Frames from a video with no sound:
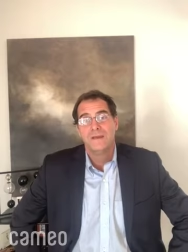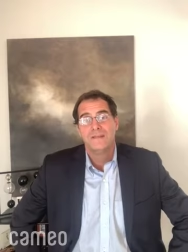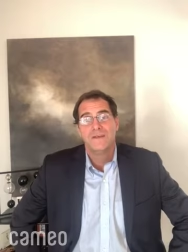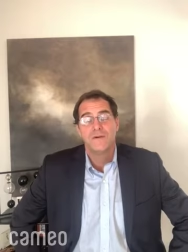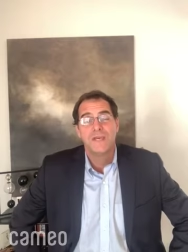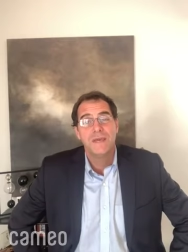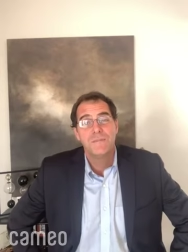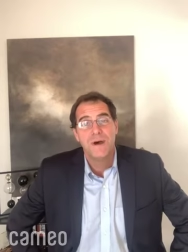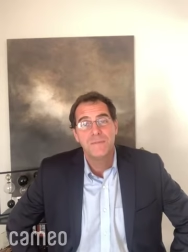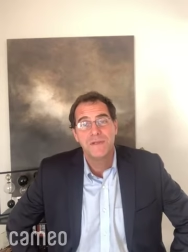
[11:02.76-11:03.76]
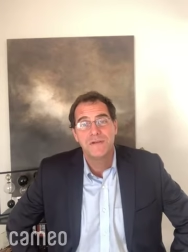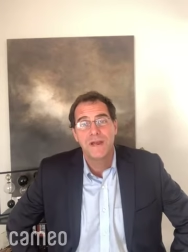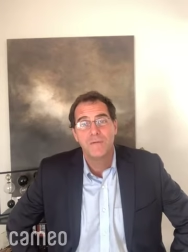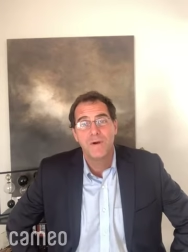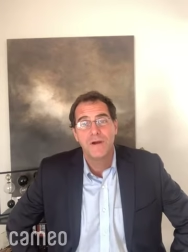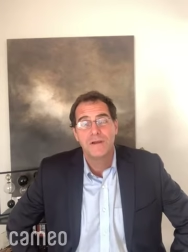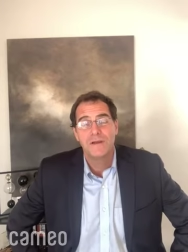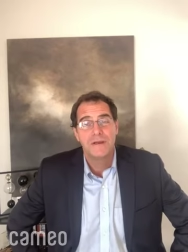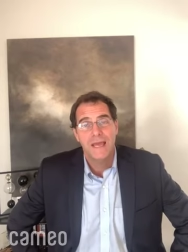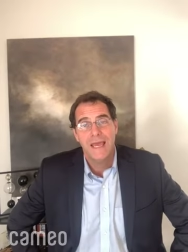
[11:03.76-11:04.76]
so keep up the great
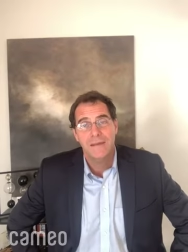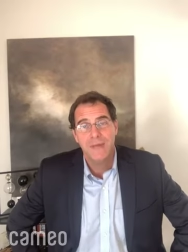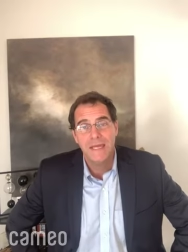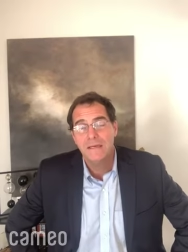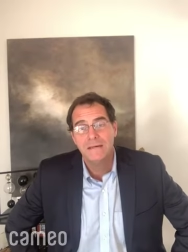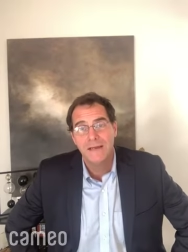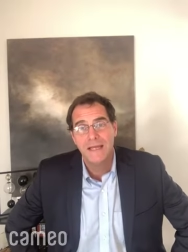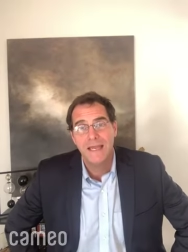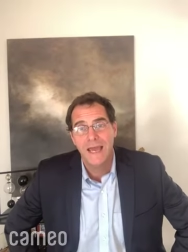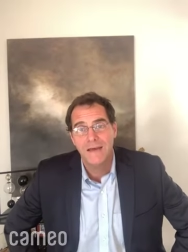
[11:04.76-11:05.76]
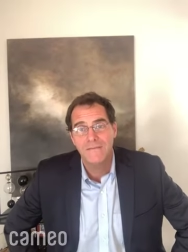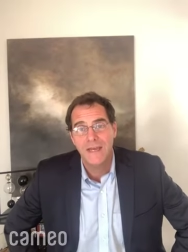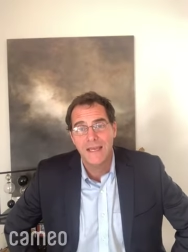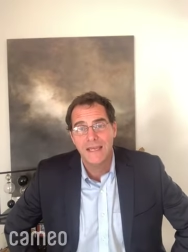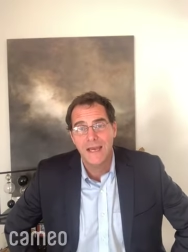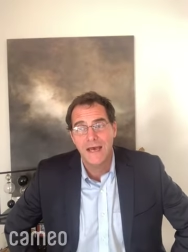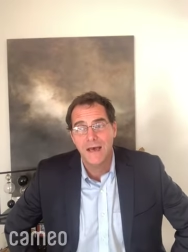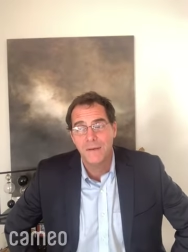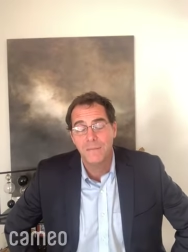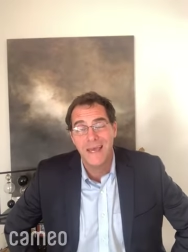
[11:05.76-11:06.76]
work, Amy, and have a
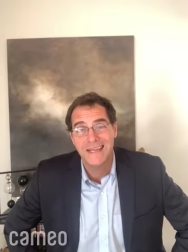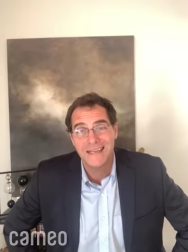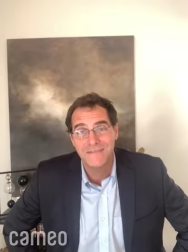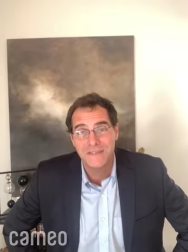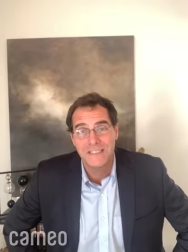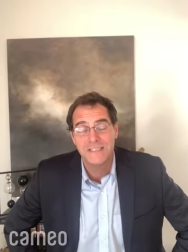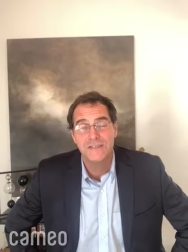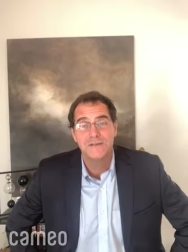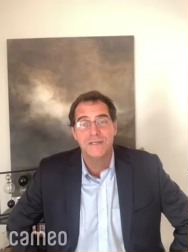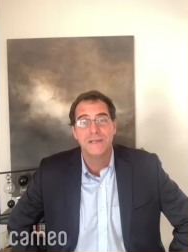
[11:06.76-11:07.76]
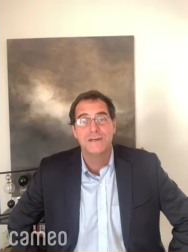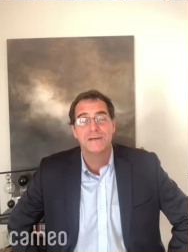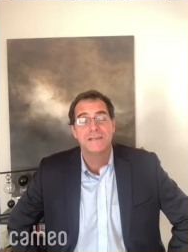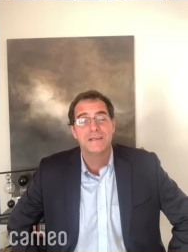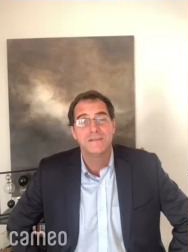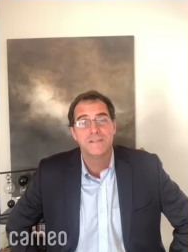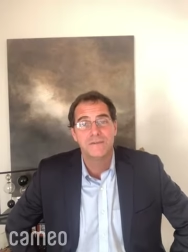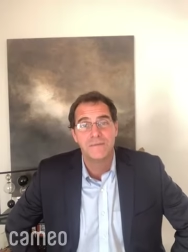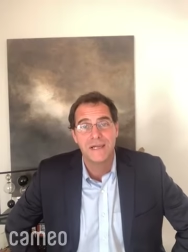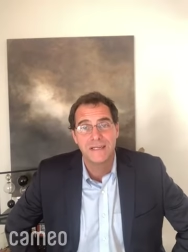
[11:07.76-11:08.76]
uh, magnificent new year. And here's
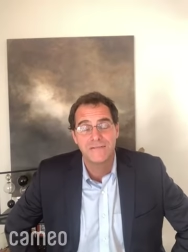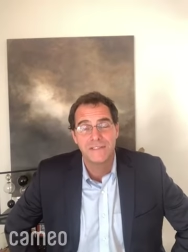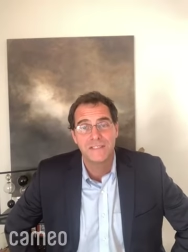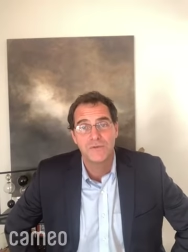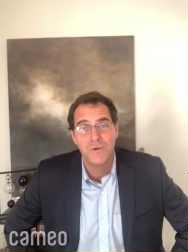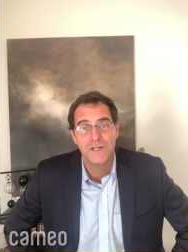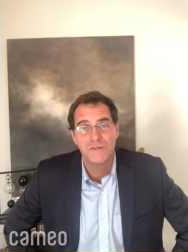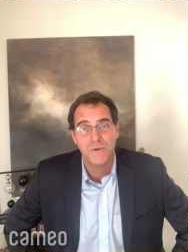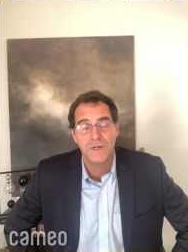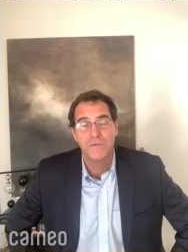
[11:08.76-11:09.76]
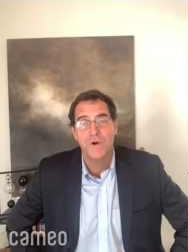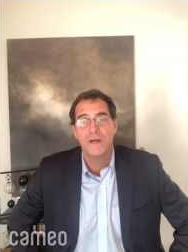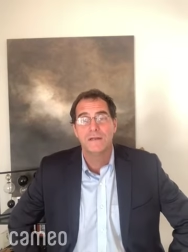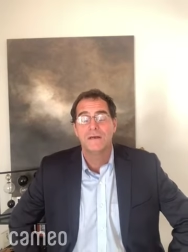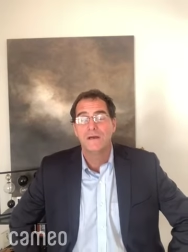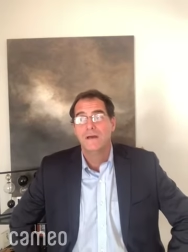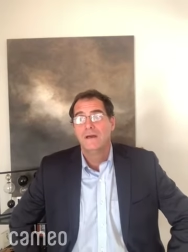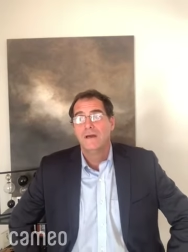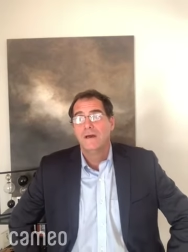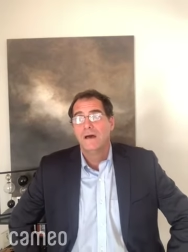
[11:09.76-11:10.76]
to a magnificent 2021.
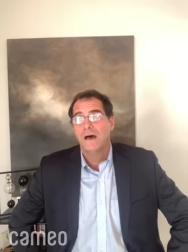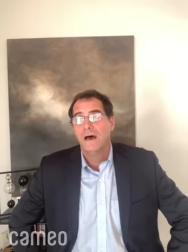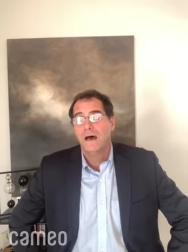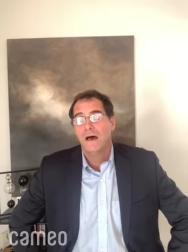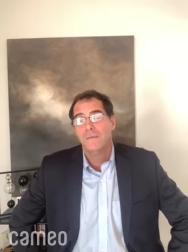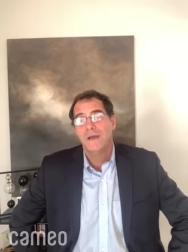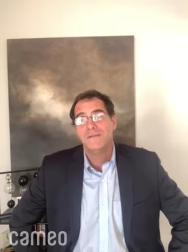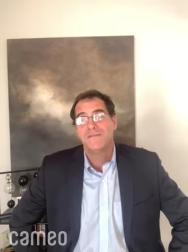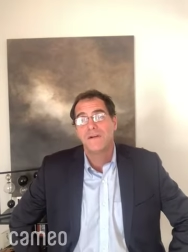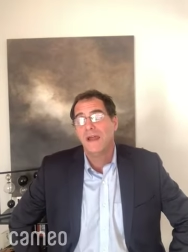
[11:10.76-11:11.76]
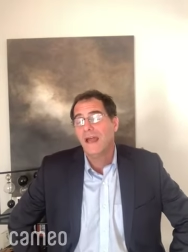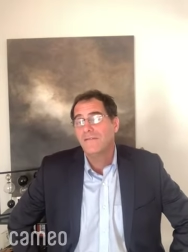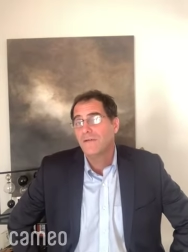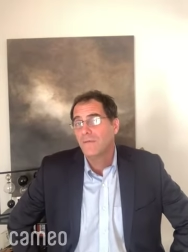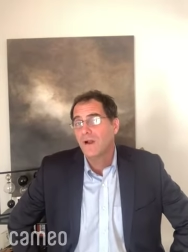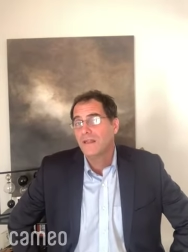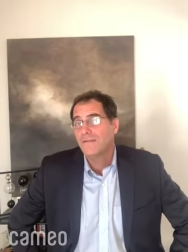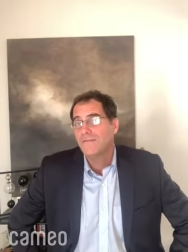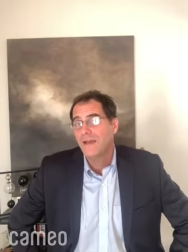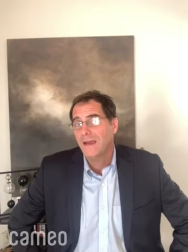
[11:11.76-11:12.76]
Um, and for everyone in
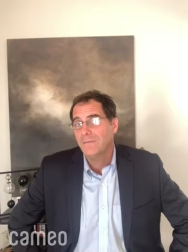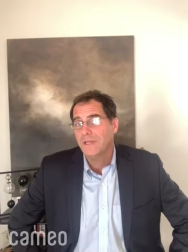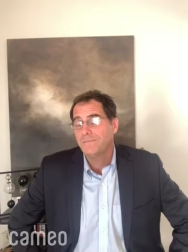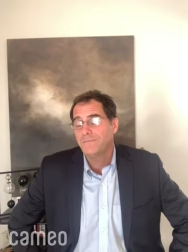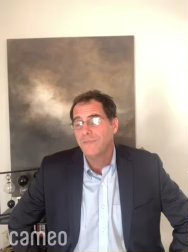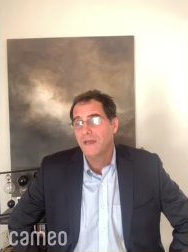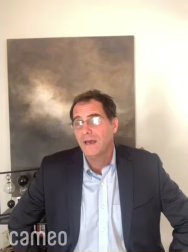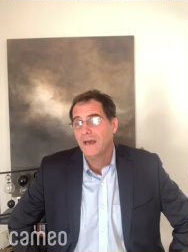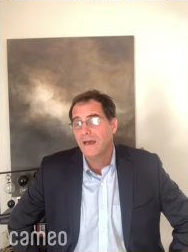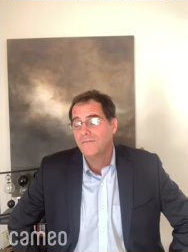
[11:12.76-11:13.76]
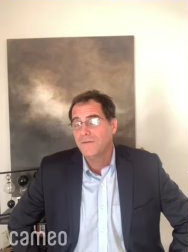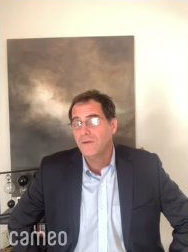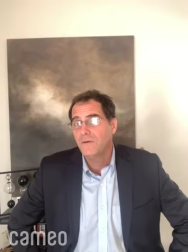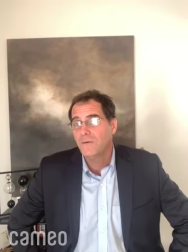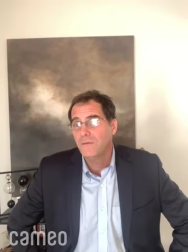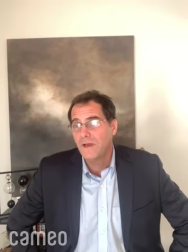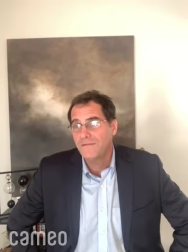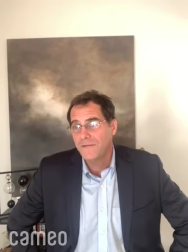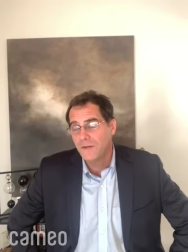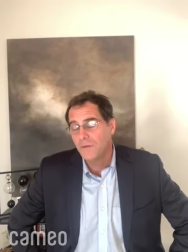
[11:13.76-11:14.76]
the family, uh, if you
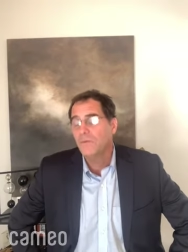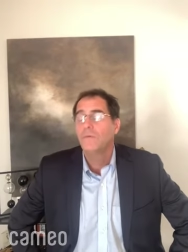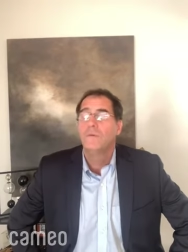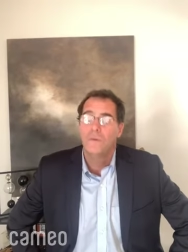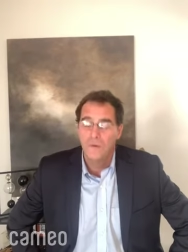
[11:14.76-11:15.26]
if you